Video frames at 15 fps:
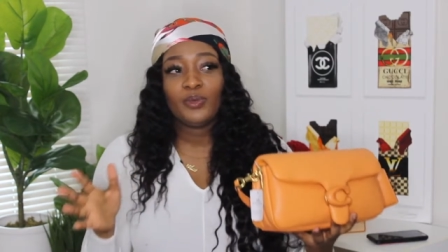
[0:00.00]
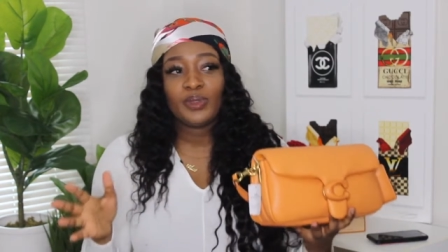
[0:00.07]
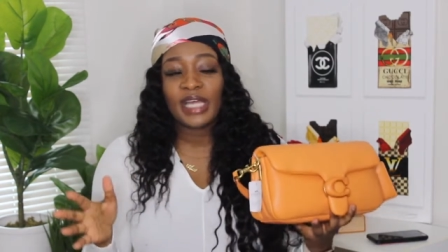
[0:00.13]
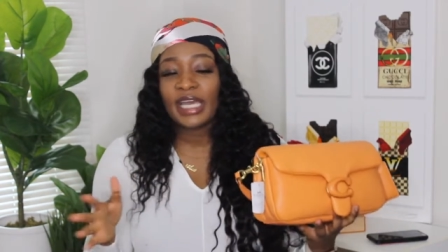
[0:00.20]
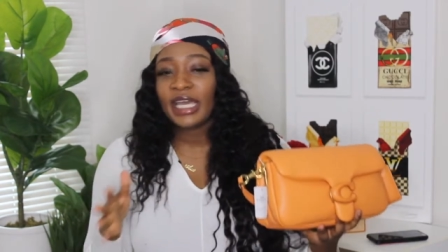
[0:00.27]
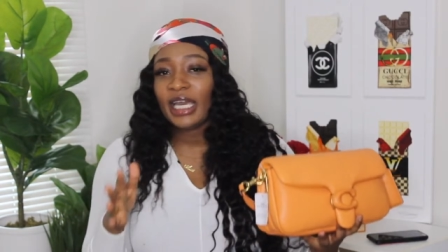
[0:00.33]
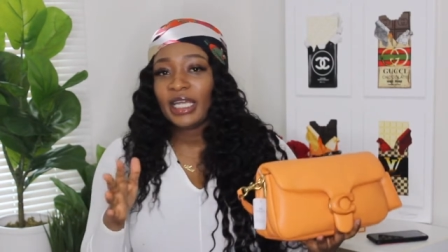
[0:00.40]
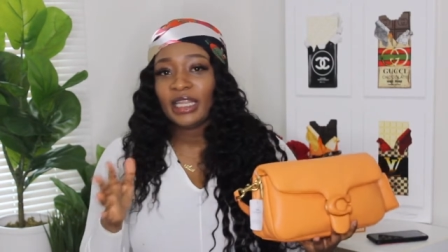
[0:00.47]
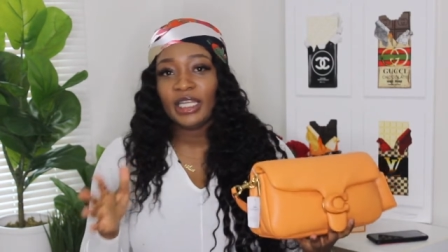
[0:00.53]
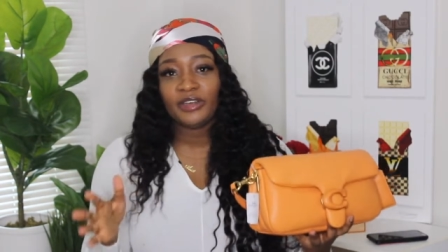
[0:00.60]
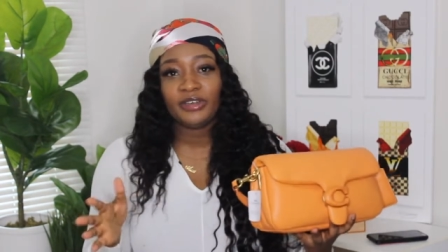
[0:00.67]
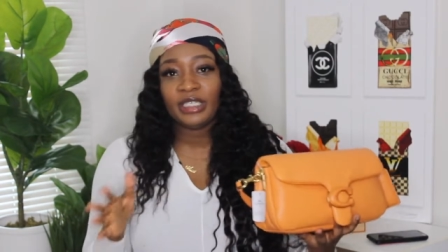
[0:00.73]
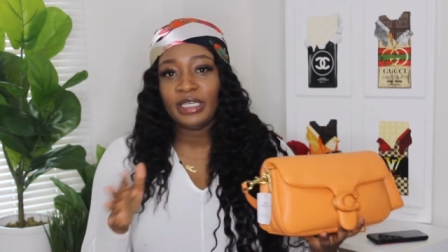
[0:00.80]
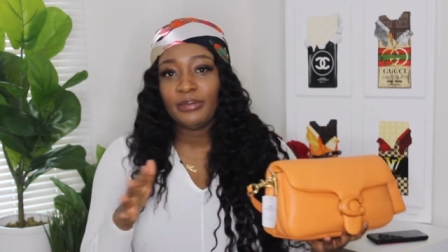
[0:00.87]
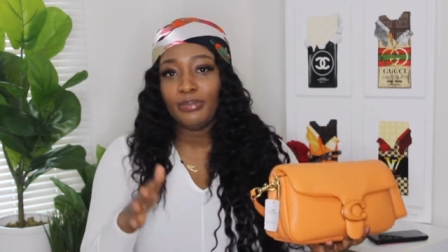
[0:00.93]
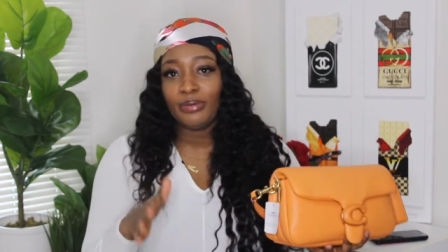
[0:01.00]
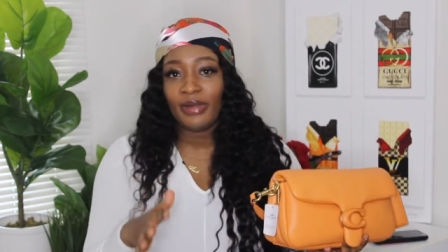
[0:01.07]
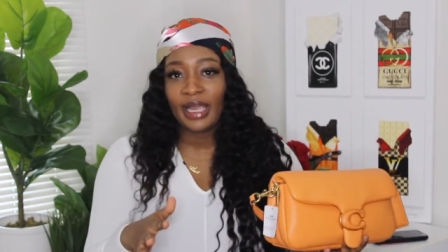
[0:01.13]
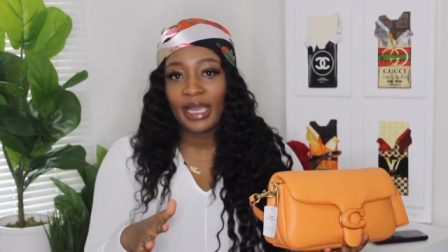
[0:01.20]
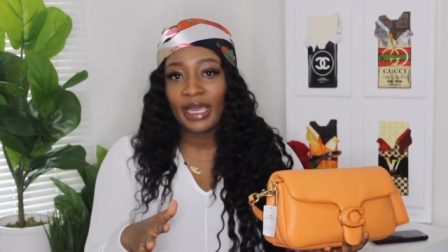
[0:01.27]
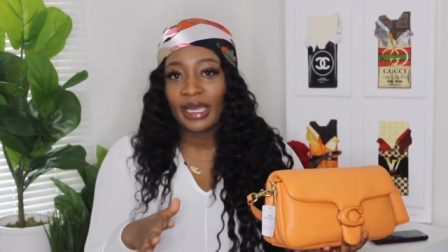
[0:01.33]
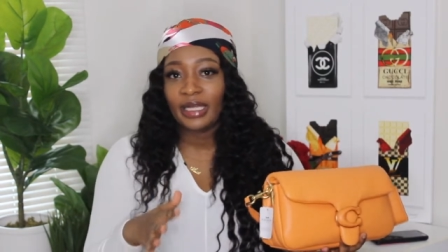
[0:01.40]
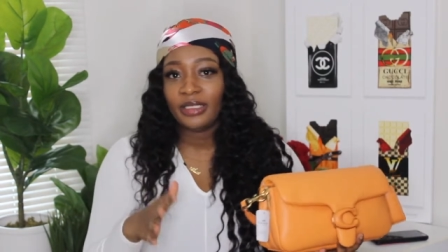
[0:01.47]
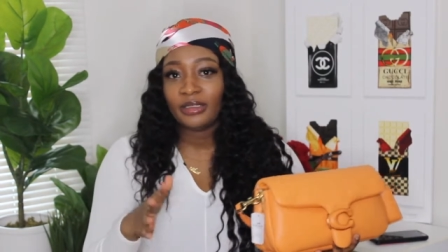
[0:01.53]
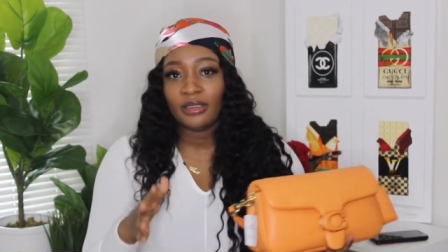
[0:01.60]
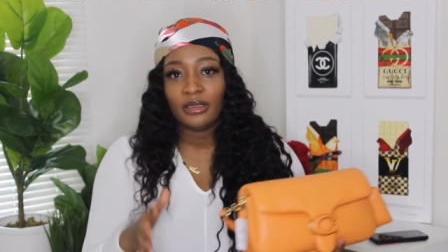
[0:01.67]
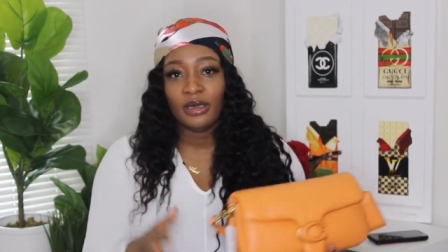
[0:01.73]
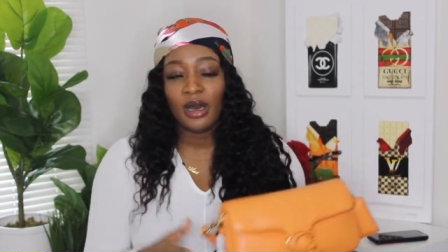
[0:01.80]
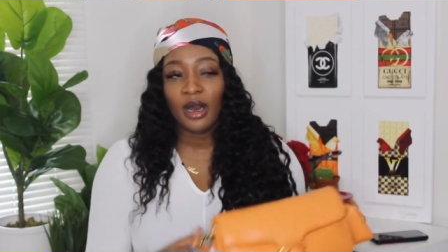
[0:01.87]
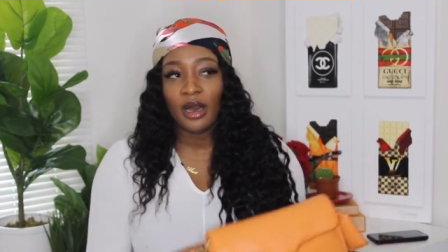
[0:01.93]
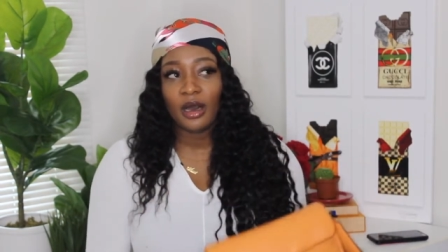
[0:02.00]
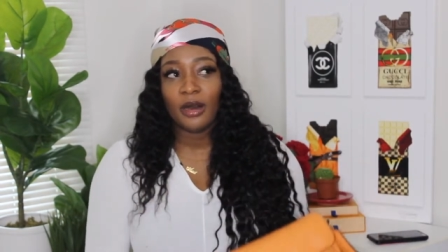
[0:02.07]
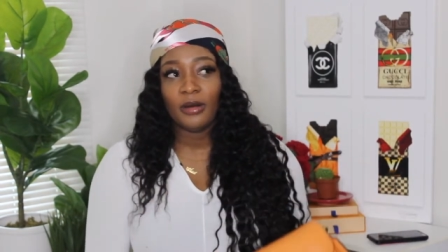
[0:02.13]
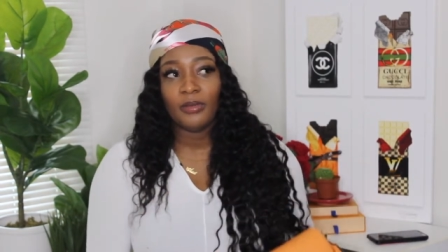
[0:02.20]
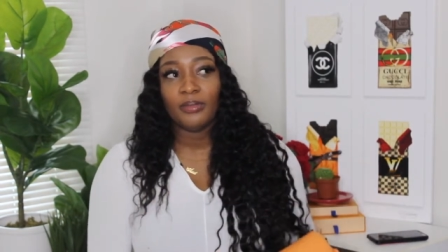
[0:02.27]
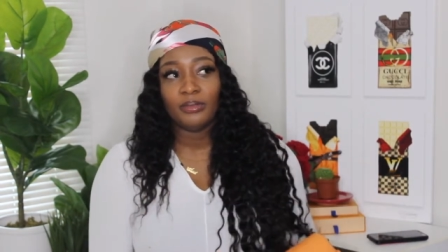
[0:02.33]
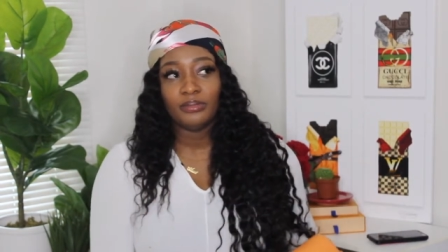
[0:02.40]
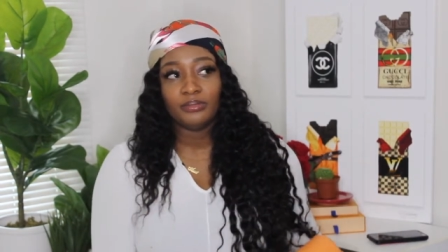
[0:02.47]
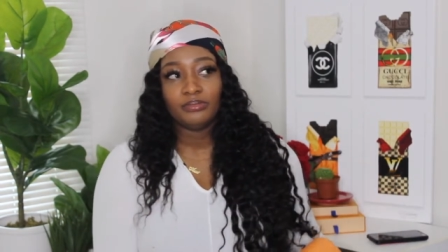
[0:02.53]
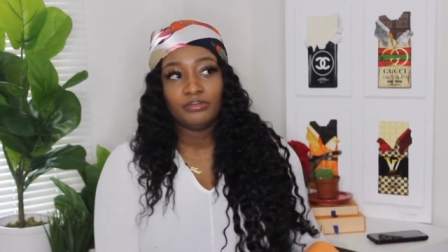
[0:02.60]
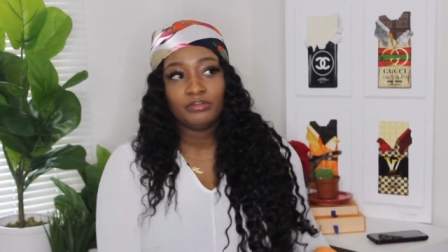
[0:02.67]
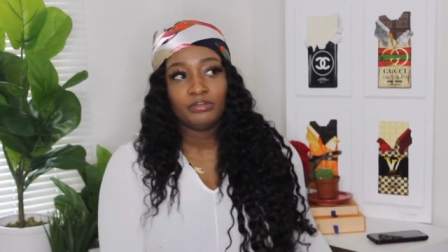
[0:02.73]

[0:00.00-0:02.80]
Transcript: they can literally brand um,